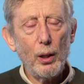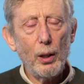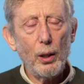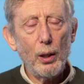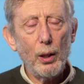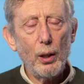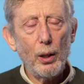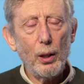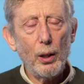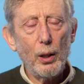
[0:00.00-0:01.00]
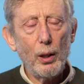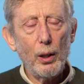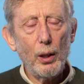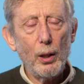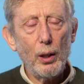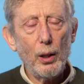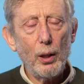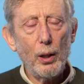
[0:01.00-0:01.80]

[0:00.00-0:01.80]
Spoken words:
(silence)